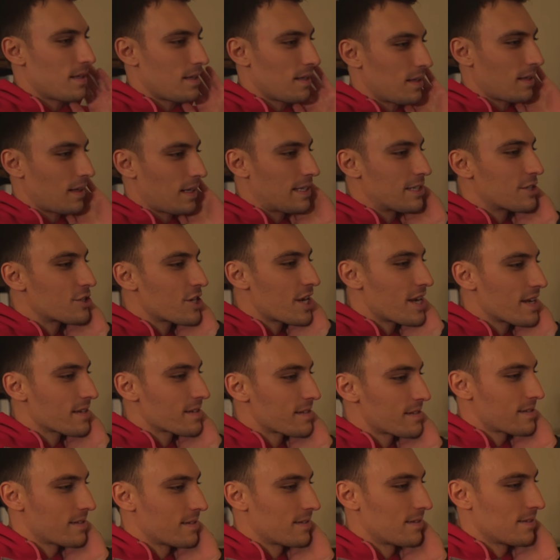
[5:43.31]
the lean
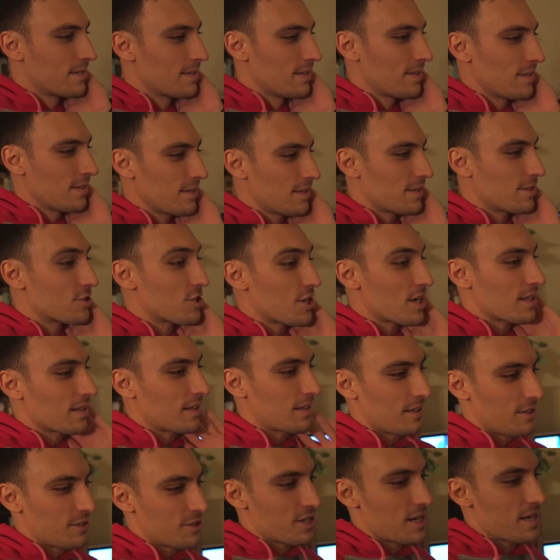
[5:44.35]
shakes? Yeah. The
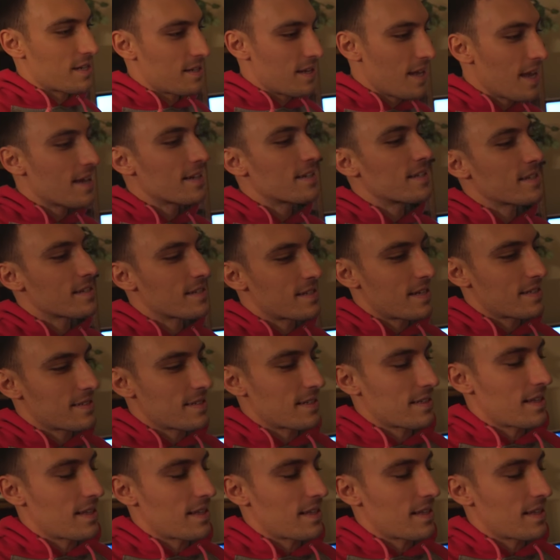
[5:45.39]
chocolate lean shake? Yeah, it does taste